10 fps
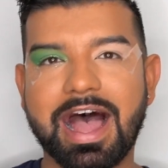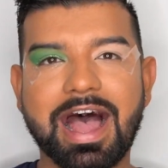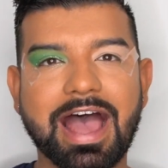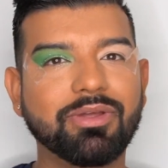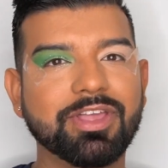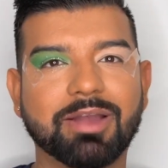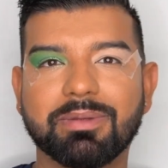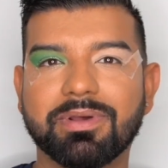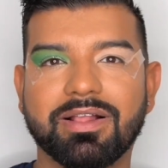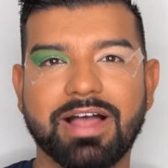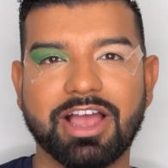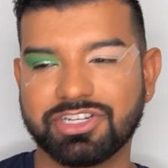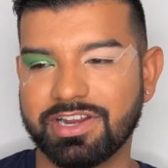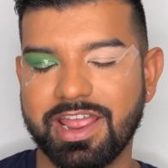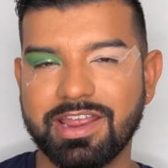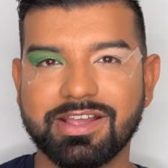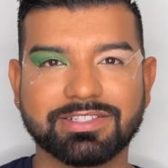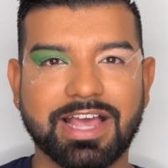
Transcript: I don't think I'm going to put on a lash today because